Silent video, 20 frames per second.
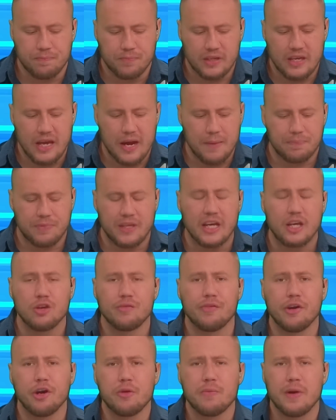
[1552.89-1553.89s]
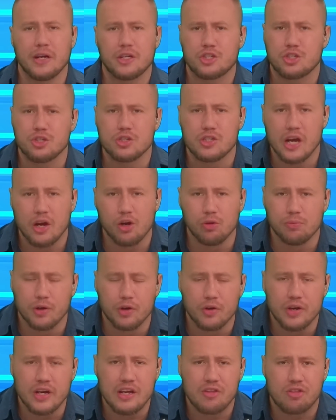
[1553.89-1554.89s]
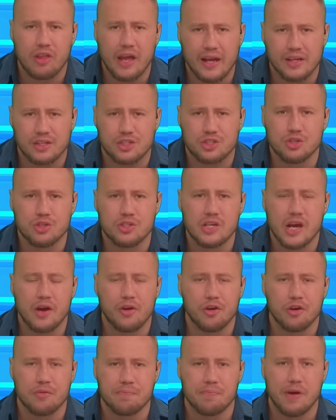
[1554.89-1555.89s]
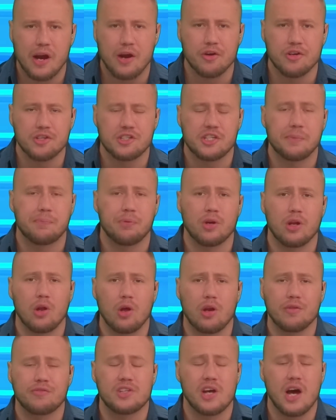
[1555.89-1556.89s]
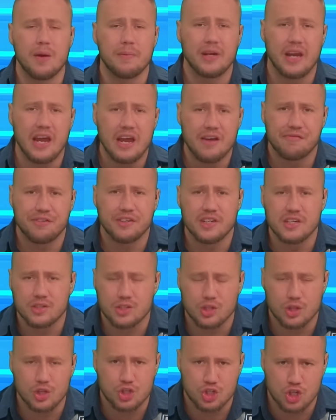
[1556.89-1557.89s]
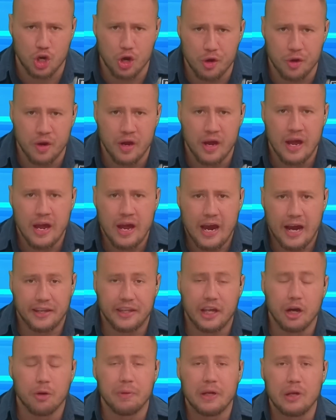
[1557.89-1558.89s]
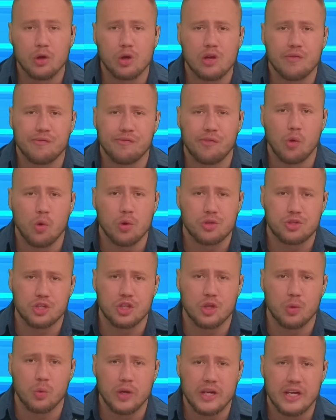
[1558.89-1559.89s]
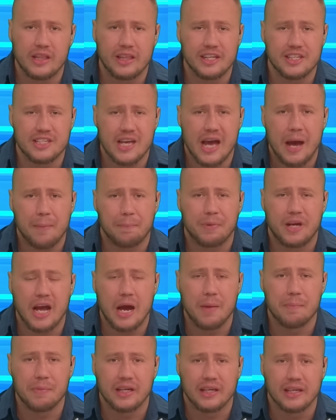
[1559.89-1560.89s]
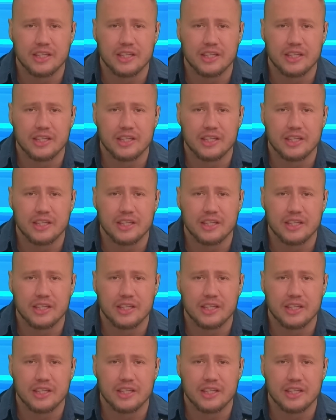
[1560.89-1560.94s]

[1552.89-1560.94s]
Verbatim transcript: Yep, thank you very much to Daryl Marie. Thanks to Darren Burrows. They put a lot of time and effort into the show, and they'll be looking forward to the week that's upcoming.